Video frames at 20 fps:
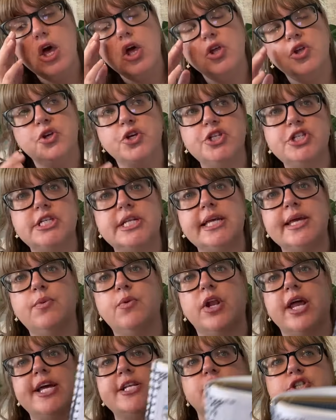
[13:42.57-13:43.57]
Usually
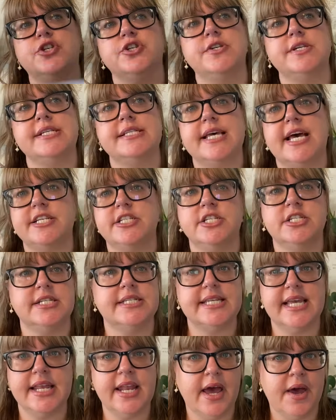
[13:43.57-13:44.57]
what I do is actually
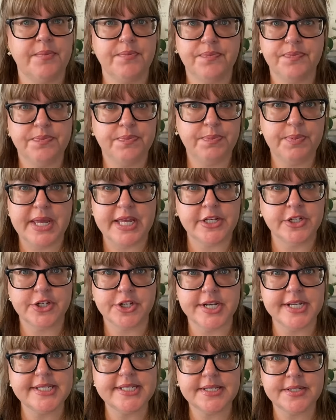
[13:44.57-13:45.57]
just hit up
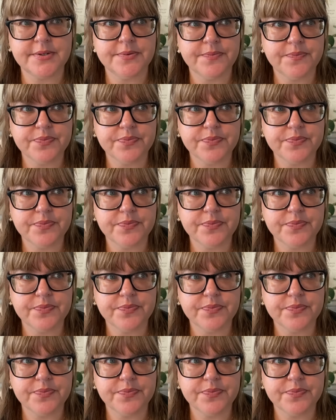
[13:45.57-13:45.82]
Pinterest